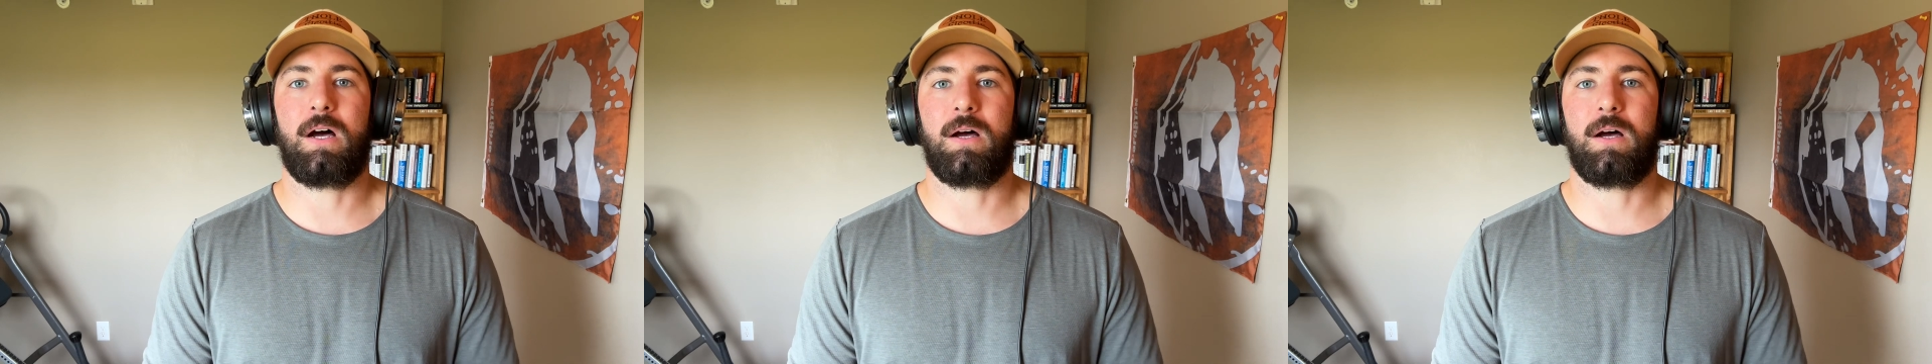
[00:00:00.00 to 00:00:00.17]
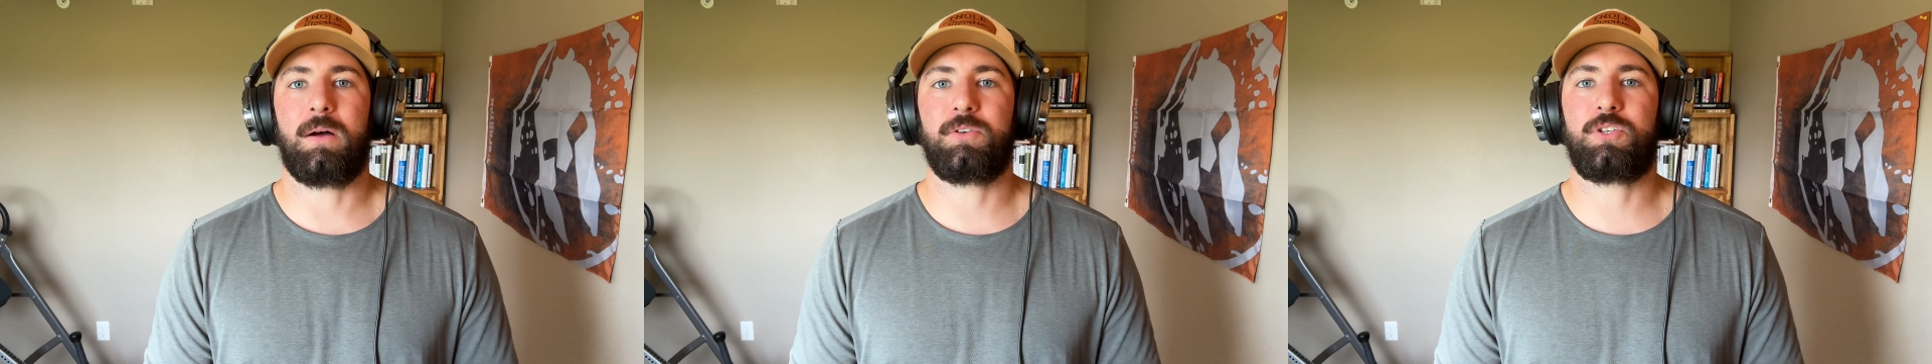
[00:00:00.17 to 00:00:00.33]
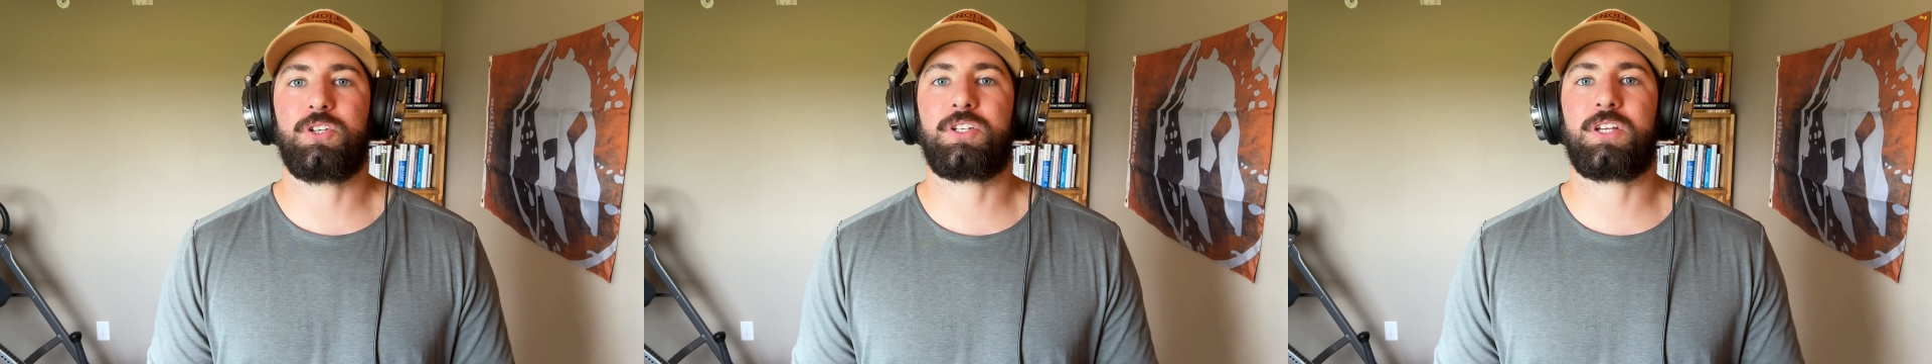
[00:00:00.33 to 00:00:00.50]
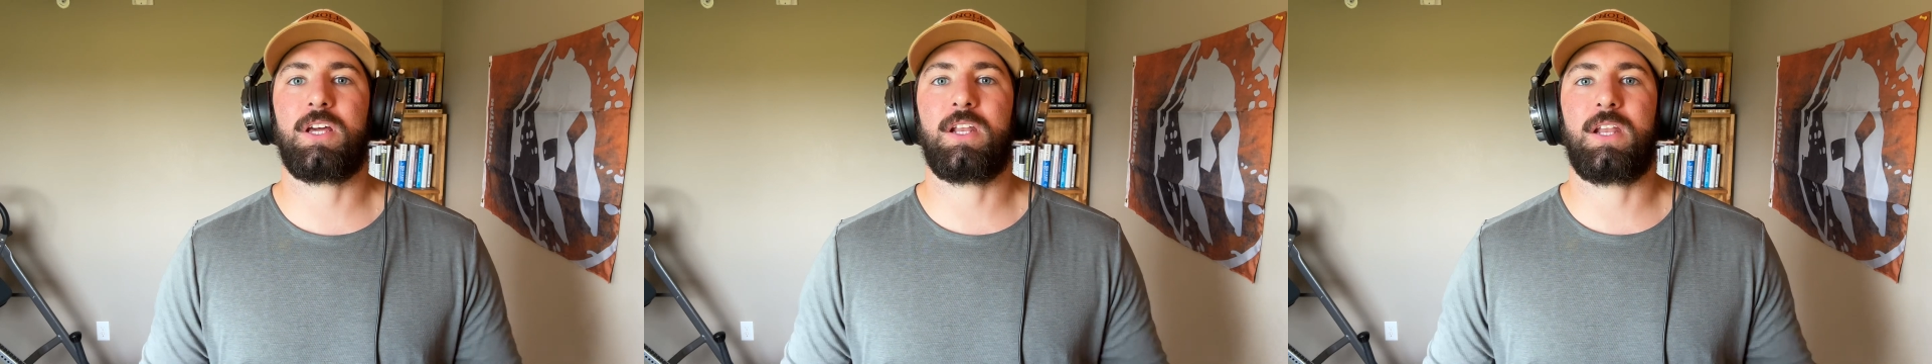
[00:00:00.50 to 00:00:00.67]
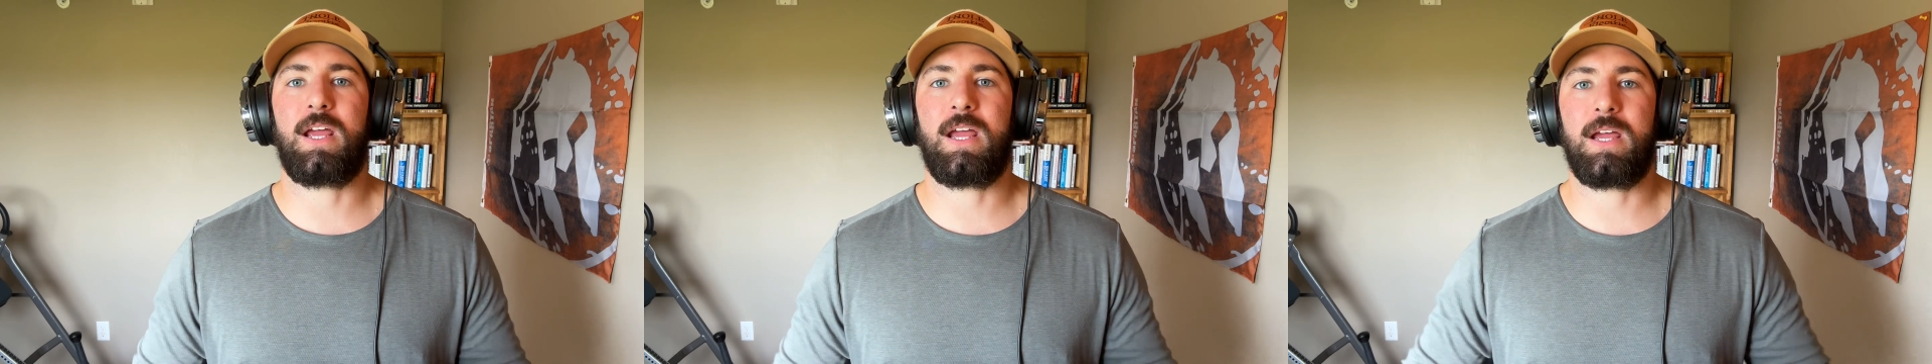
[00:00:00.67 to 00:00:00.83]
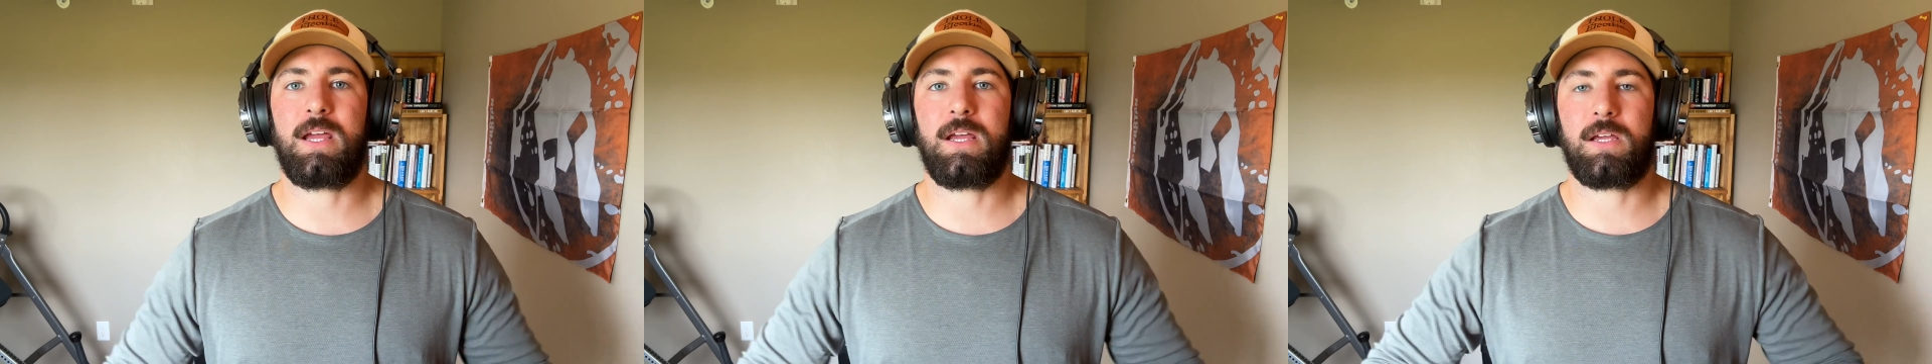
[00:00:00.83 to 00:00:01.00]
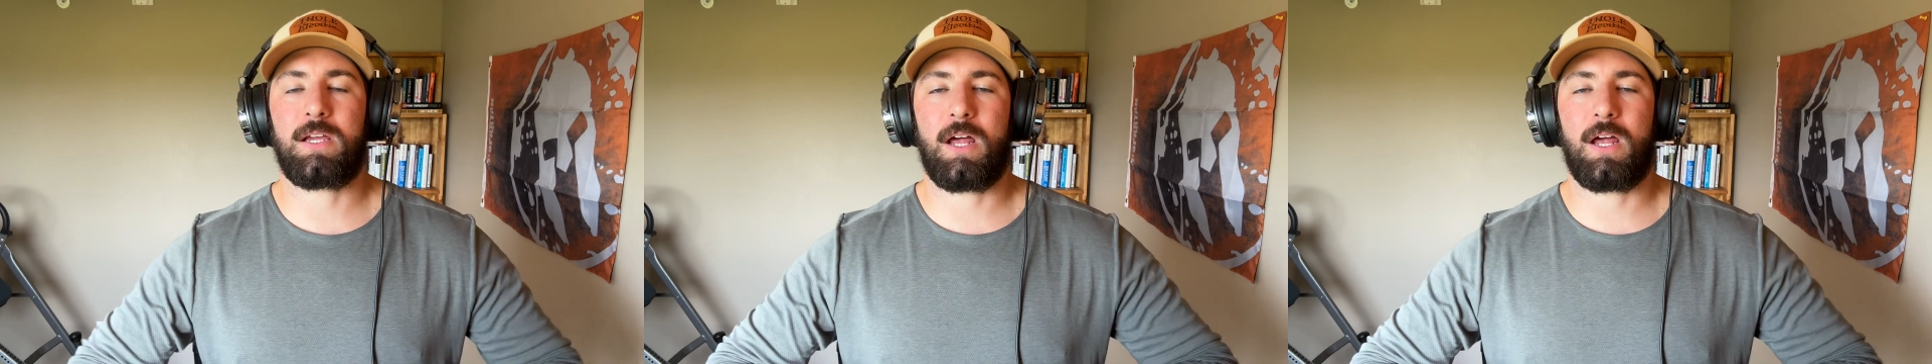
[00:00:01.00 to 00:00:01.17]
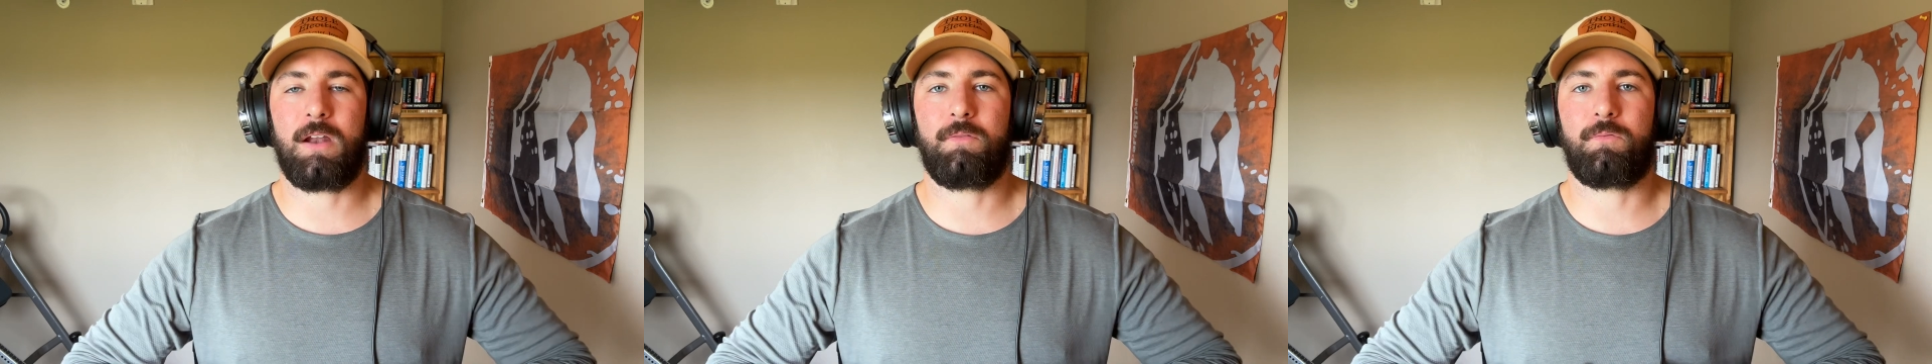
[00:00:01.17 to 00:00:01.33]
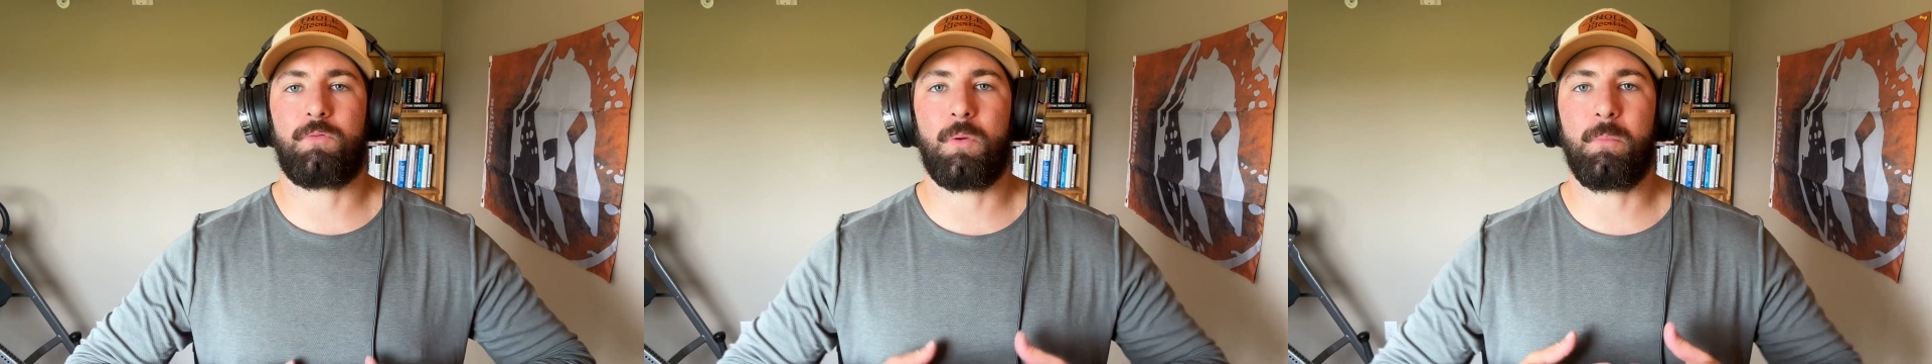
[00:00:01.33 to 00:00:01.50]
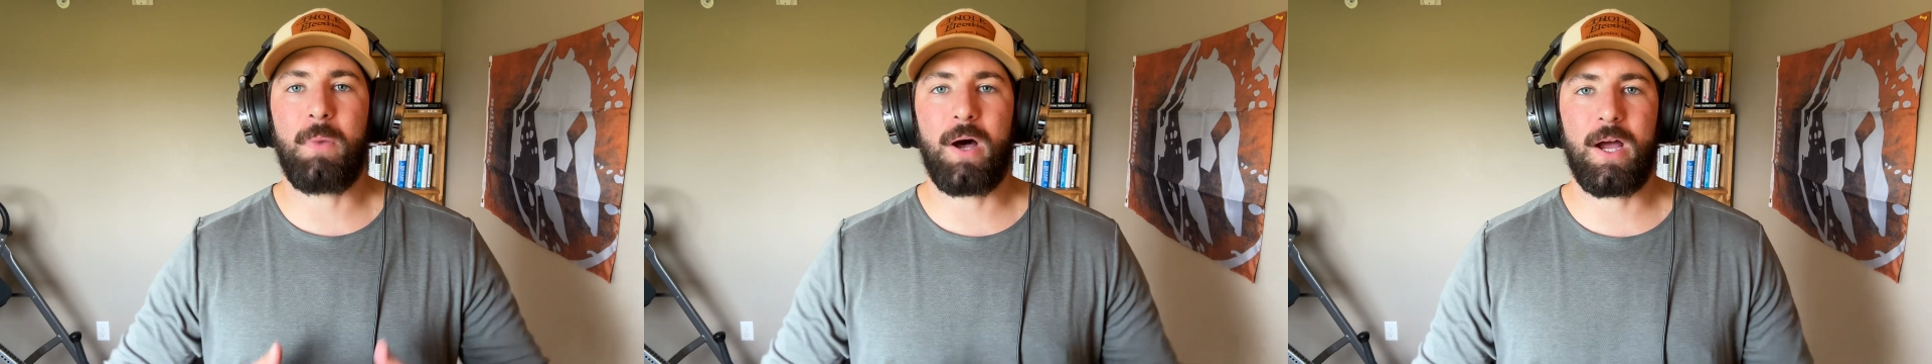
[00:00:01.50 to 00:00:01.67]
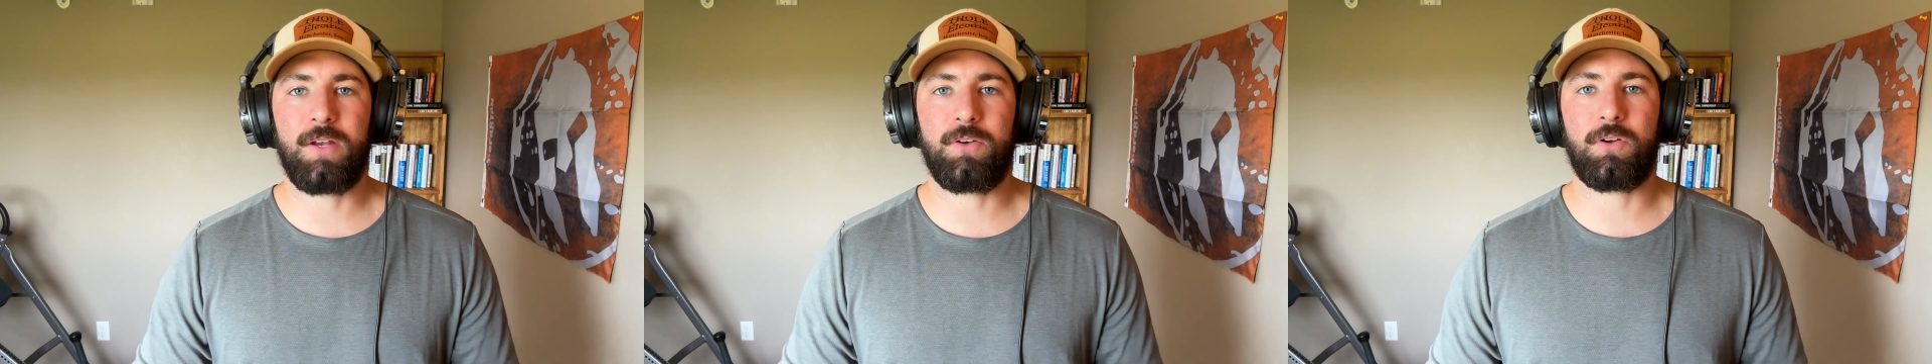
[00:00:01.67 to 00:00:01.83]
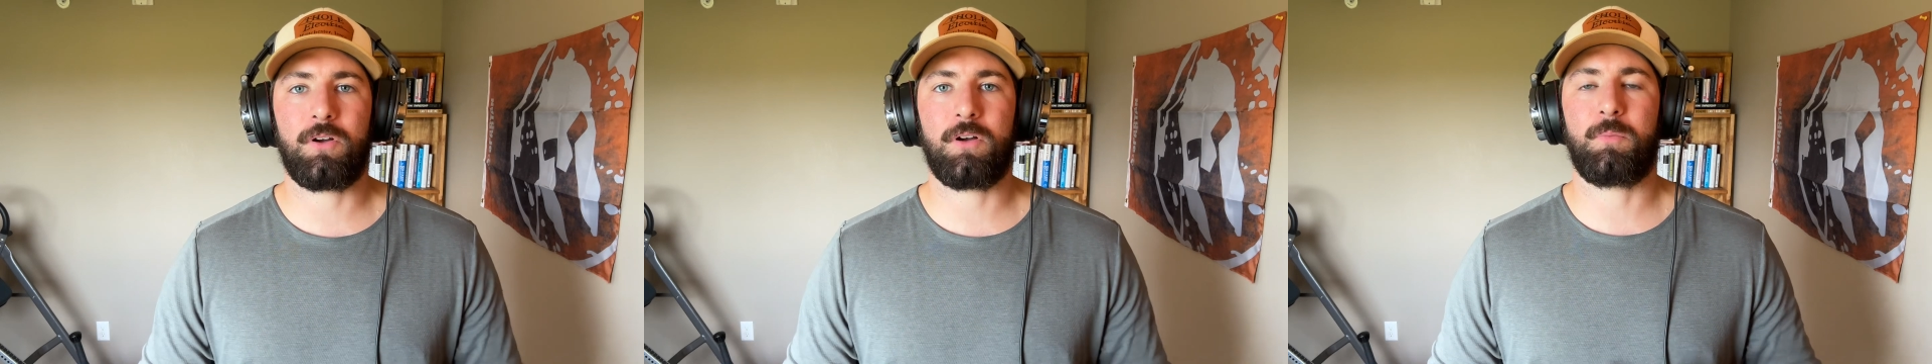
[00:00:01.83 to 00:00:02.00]
just get a kind of
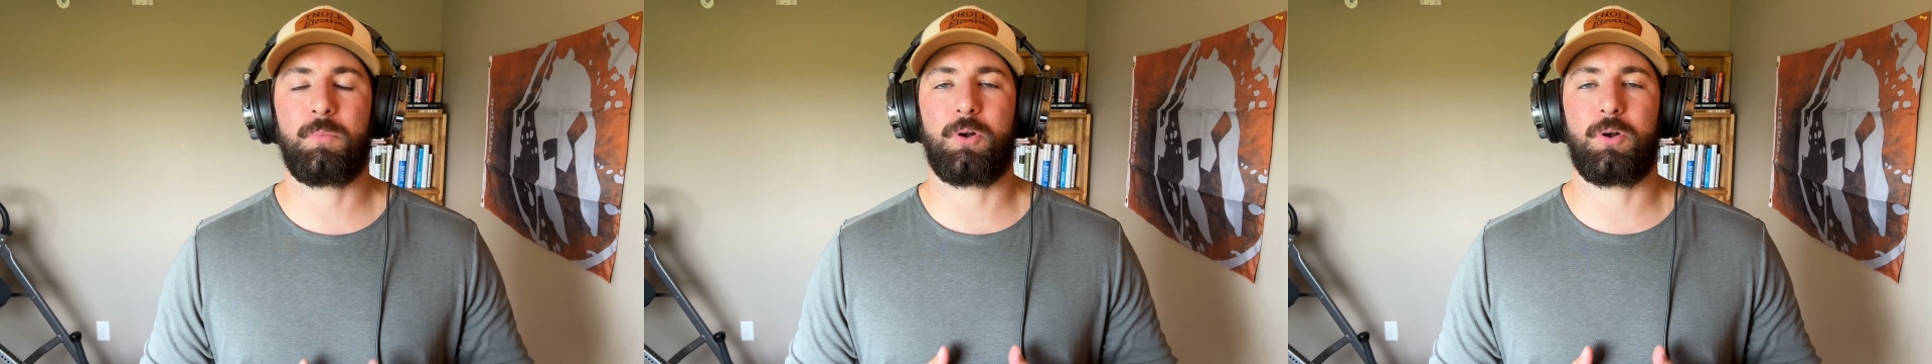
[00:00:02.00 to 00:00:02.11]
reminder,